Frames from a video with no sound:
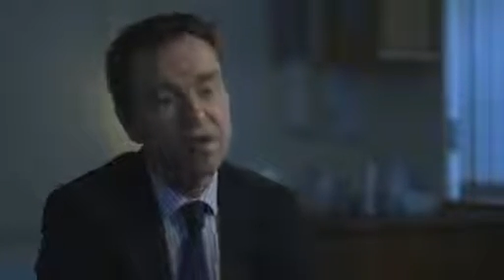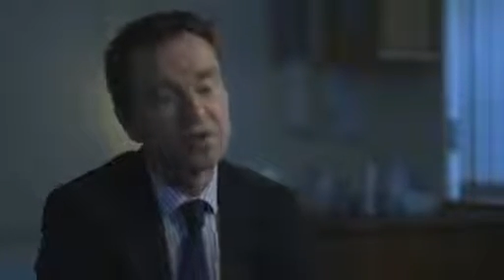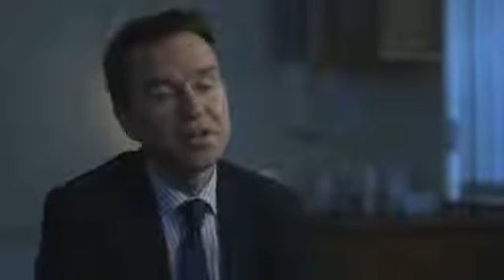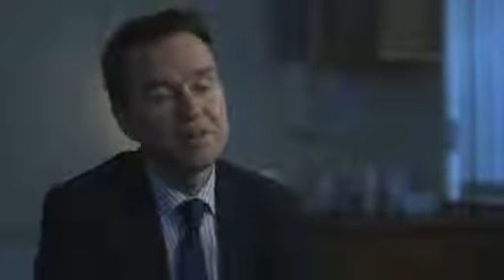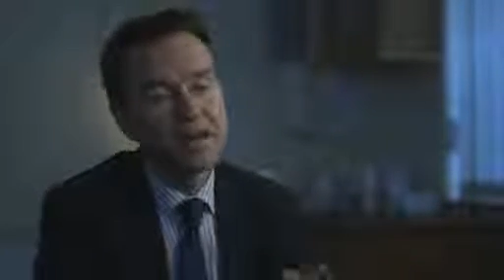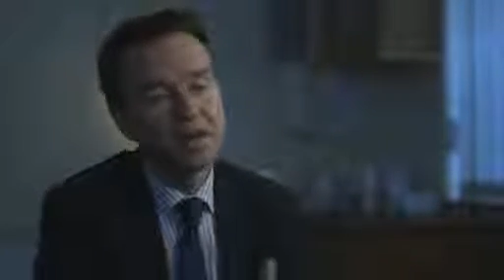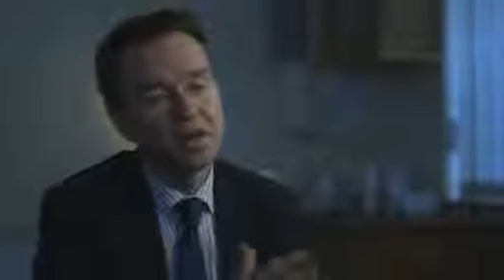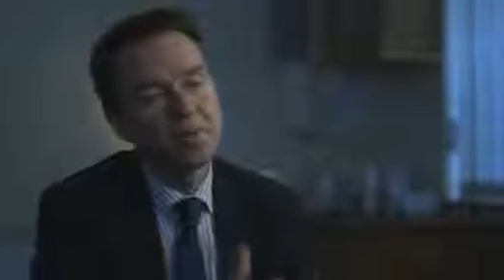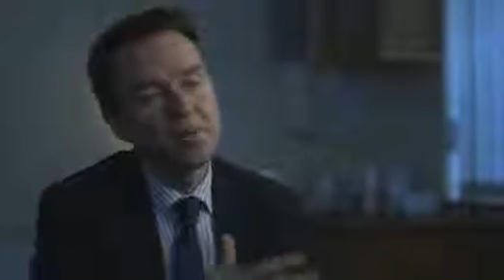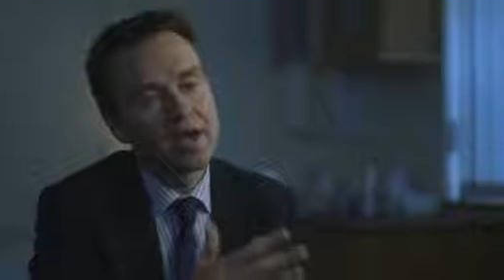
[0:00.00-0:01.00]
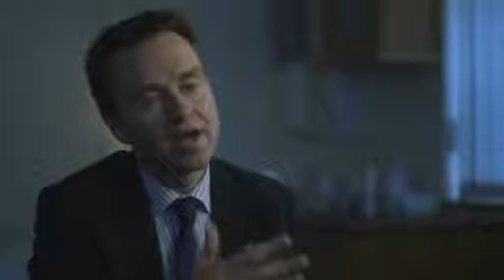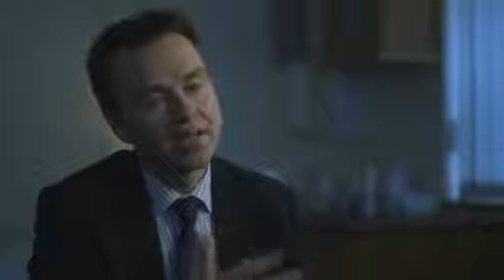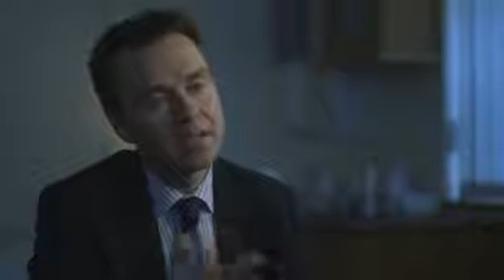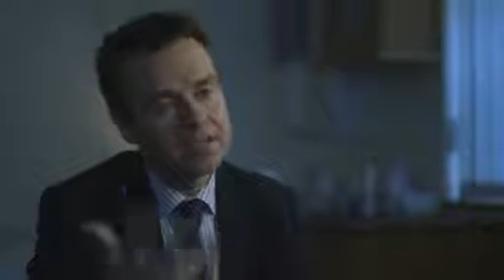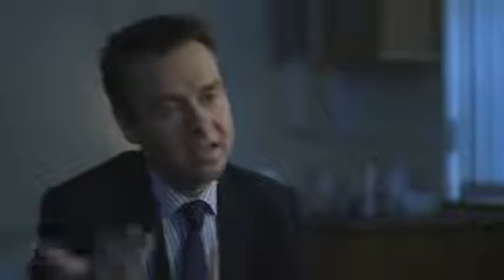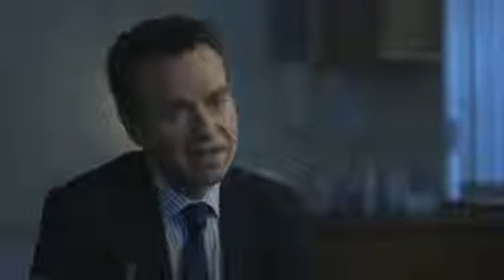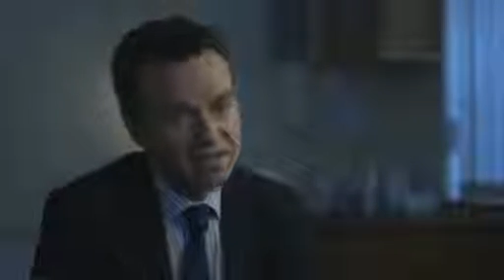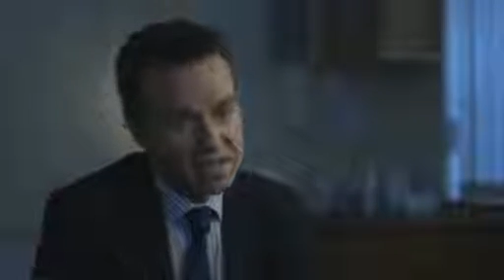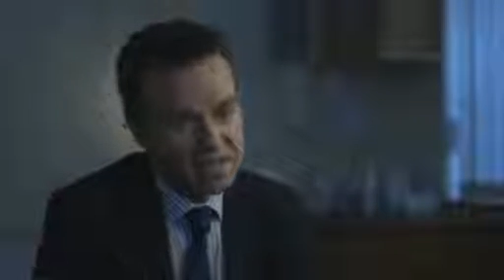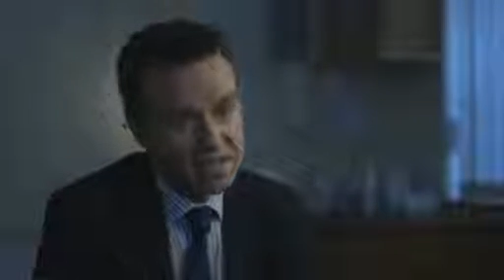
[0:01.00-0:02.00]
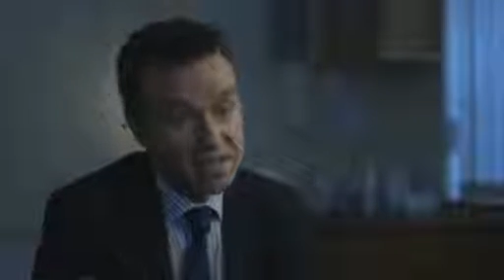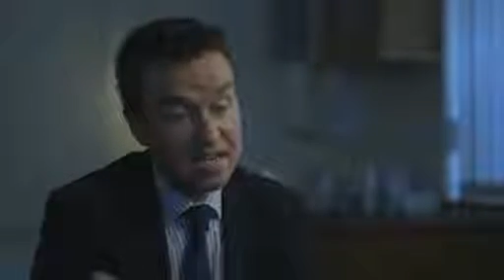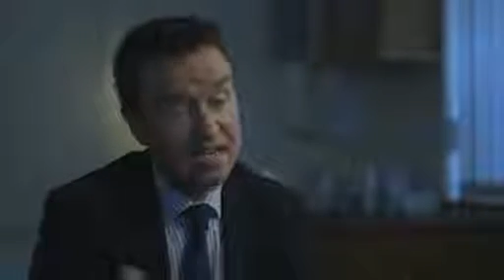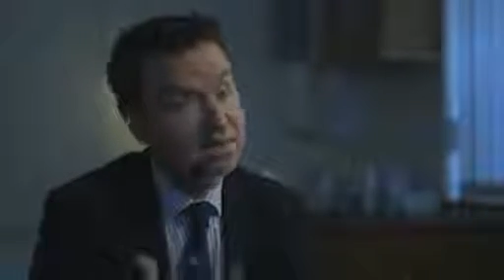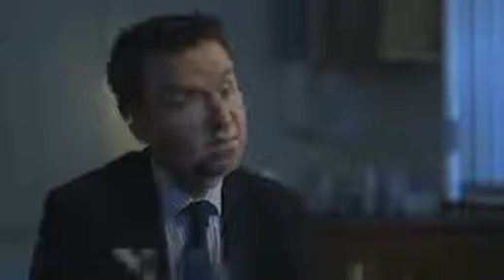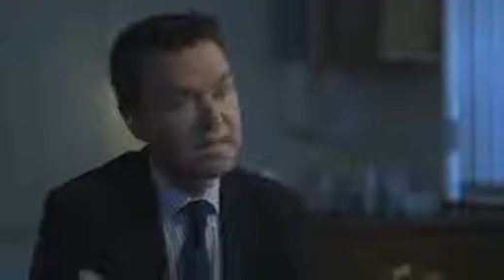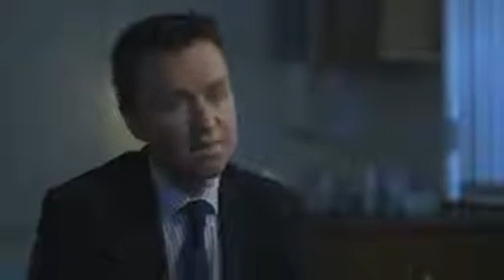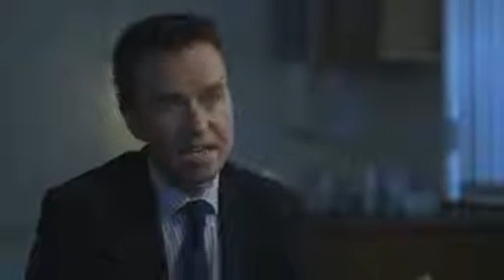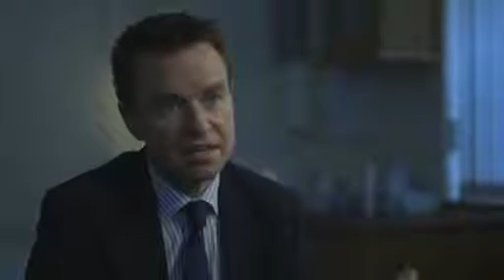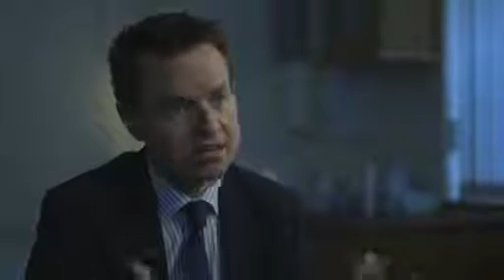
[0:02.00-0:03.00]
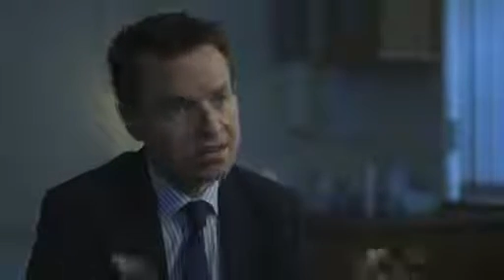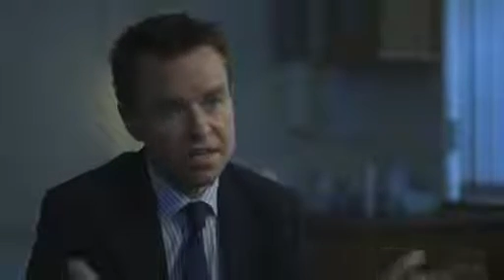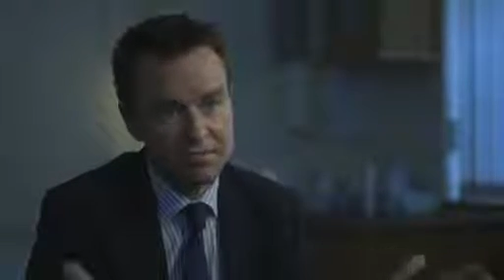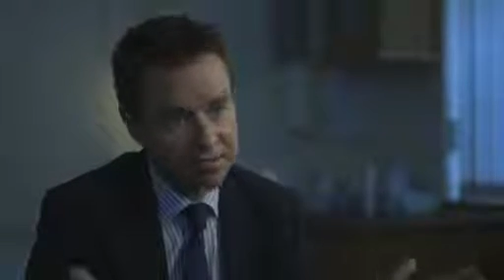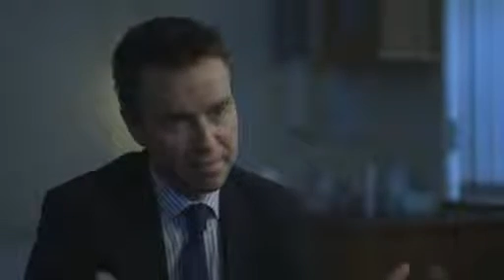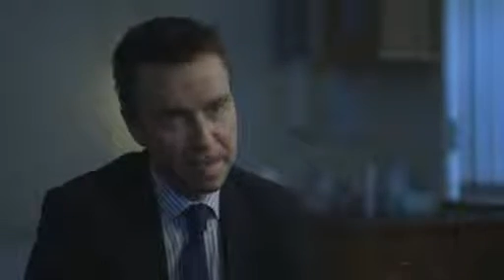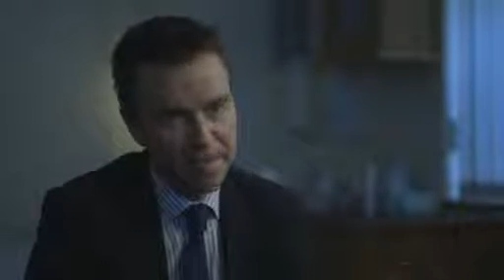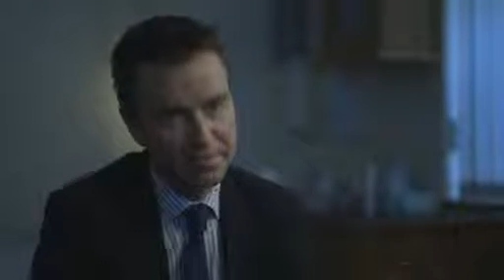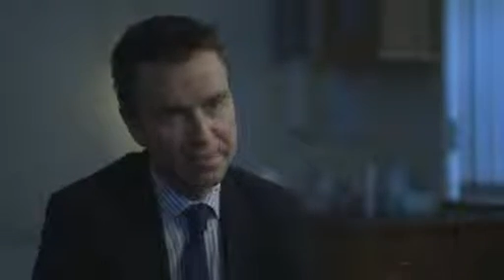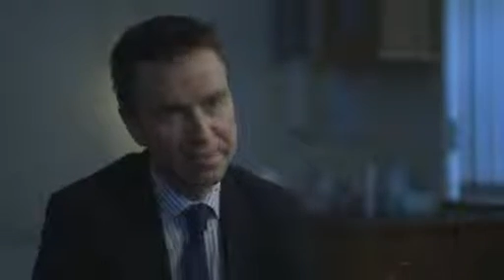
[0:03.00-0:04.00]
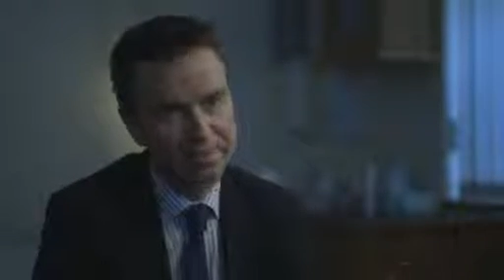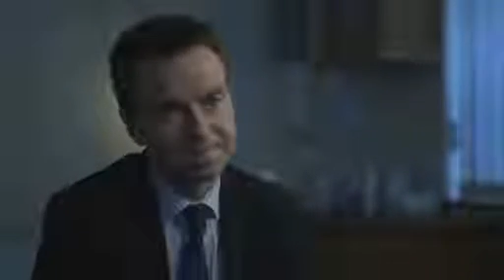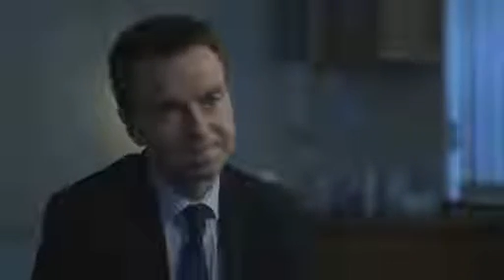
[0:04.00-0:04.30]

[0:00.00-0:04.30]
But in melanoma, it's not that advanced yet, and it may be there's several pathways.